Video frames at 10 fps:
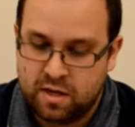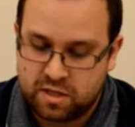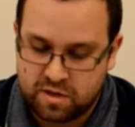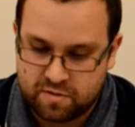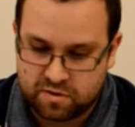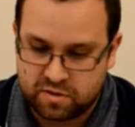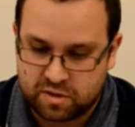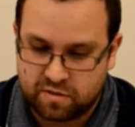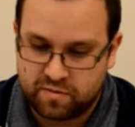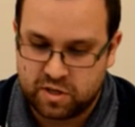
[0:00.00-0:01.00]
So you've got the
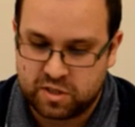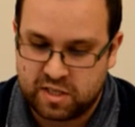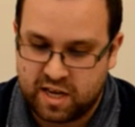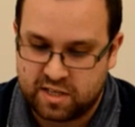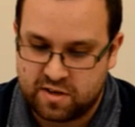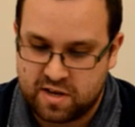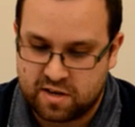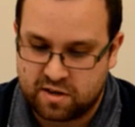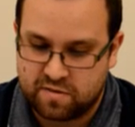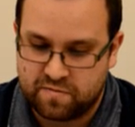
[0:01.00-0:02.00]
conversions here so you
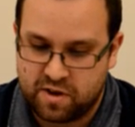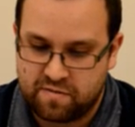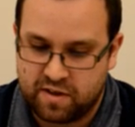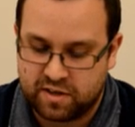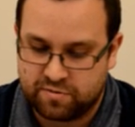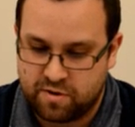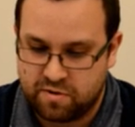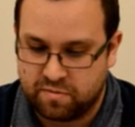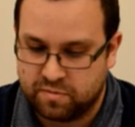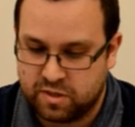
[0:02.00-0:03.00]
can convert things
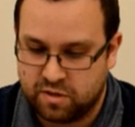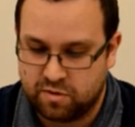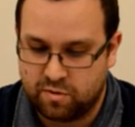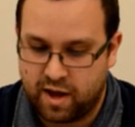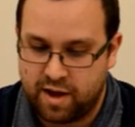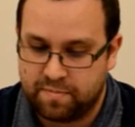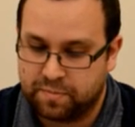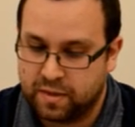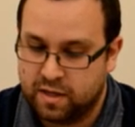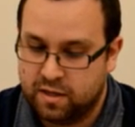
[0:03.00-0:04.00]
through to uh,
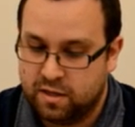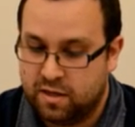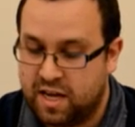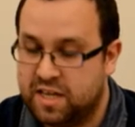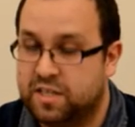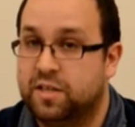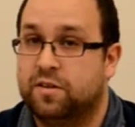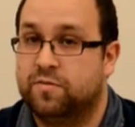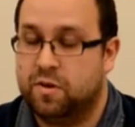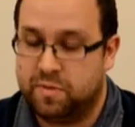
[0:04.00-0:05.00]
easily
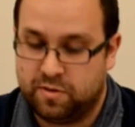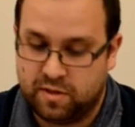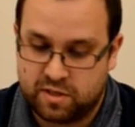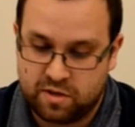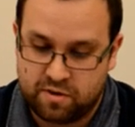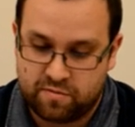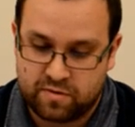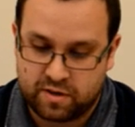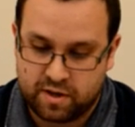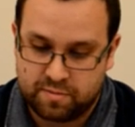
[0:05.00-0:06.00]
convert between the two
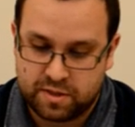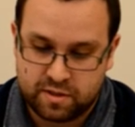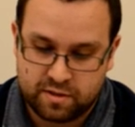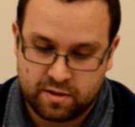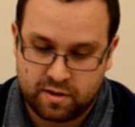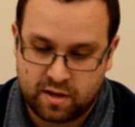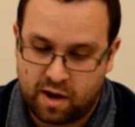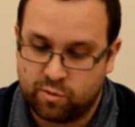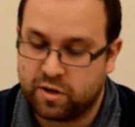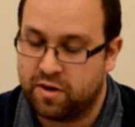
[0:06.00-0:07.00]
different types.
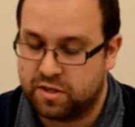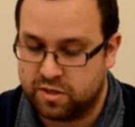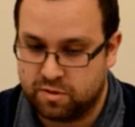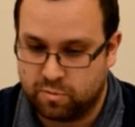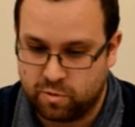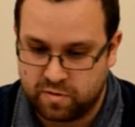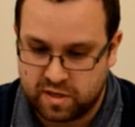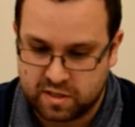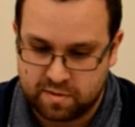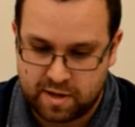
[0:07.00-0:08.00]
And we'll go into some more of
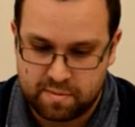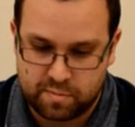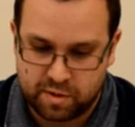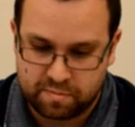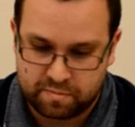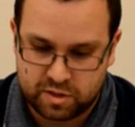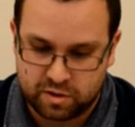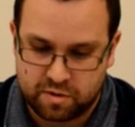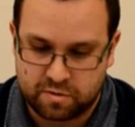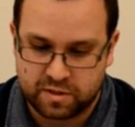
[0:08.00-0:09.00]
these in a bit, but
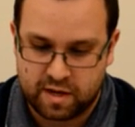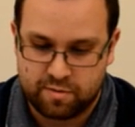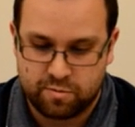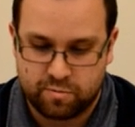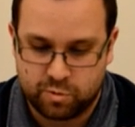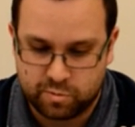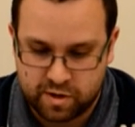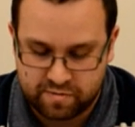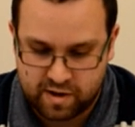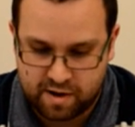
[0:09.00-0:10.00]
to local date will all
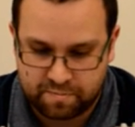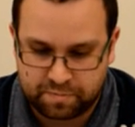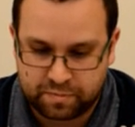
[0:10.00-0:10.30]
work for now.